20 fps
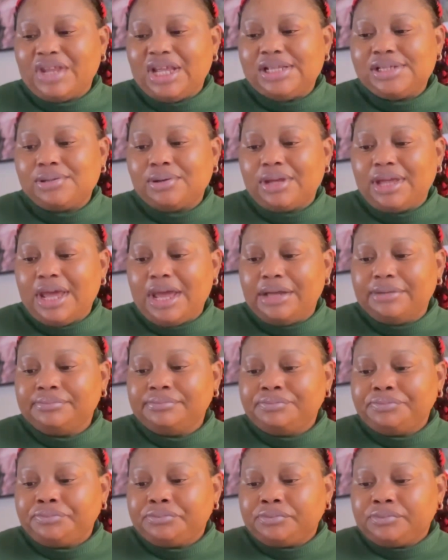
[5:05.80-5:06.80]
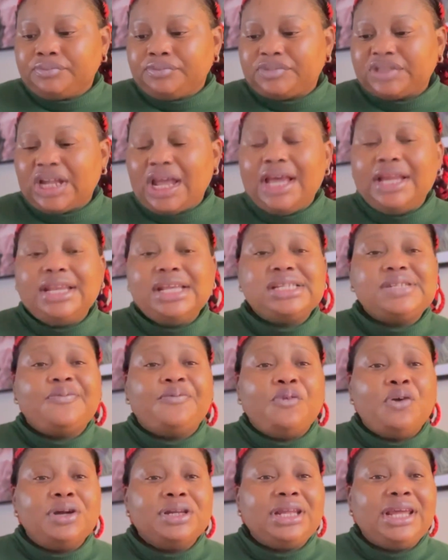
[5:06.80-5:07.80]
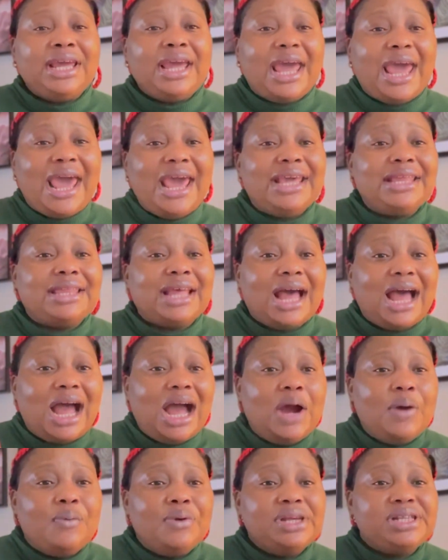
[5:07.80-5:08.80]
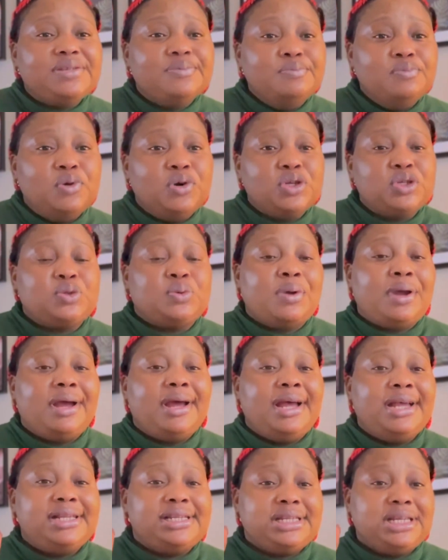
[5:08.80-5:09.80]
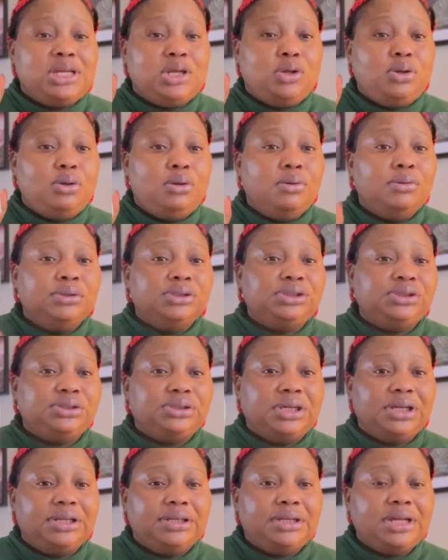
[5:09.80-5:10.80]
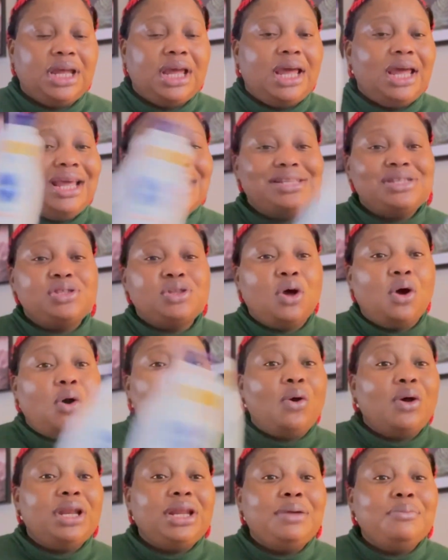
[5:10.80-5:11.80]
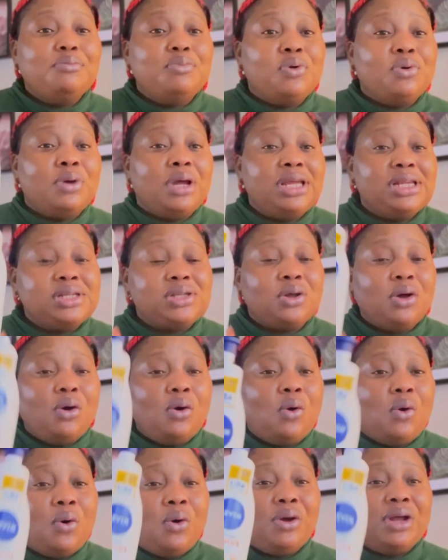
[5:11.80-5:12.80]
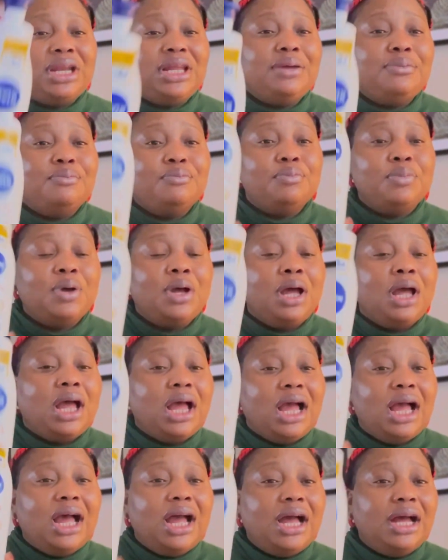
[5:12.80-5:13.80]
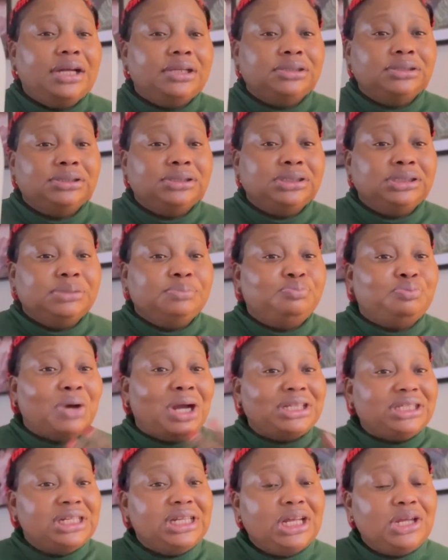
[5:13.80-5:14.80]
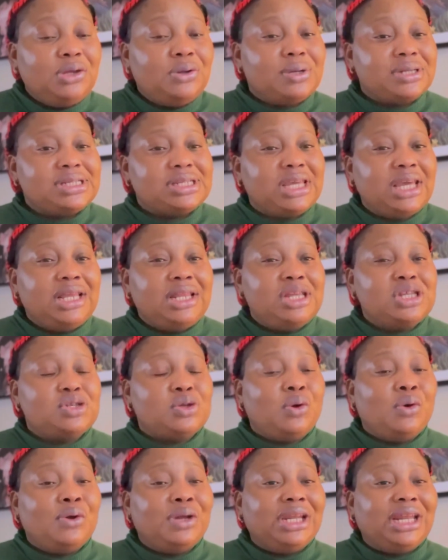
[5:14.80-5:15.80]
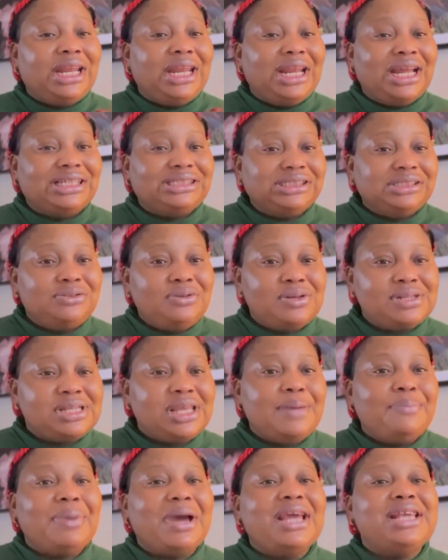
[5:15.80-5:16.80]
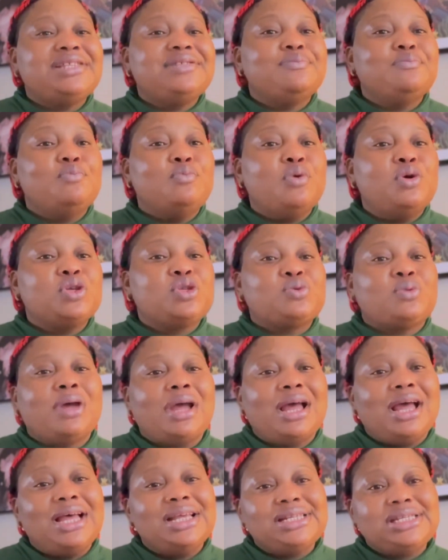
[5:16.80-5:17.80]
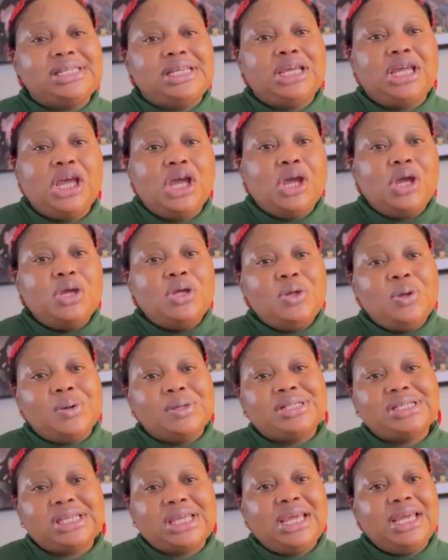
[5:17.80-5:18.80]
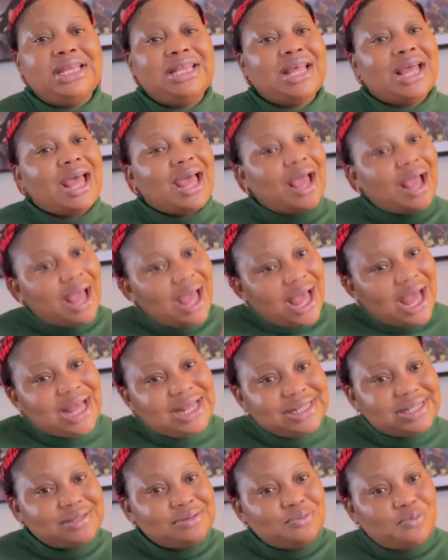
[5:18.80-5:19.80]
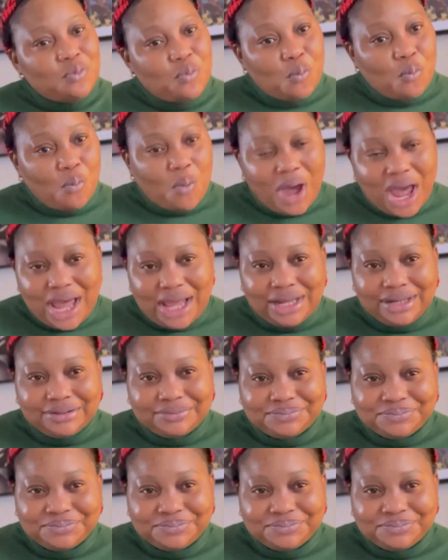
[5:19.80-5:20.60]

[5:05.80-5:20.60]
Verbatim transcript: It's okay. And it's 48 hours moisturizing lotion. It's not only more, it's not only uh, brightening your skin, it's not only lightening your skin, but it's moisturizing your skin as well